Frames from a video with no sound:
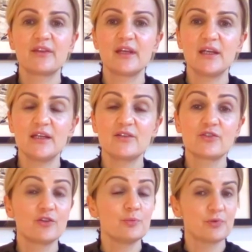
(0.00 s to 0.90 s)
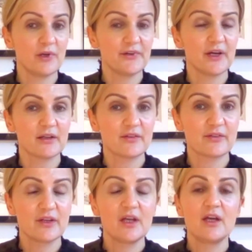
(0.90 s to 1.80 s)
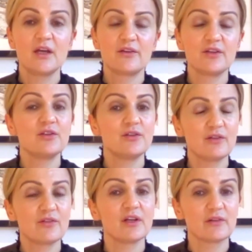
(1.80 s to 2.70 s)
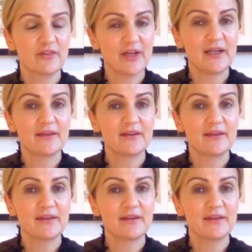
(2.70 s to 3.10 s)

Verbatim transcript: the two products that you use alongside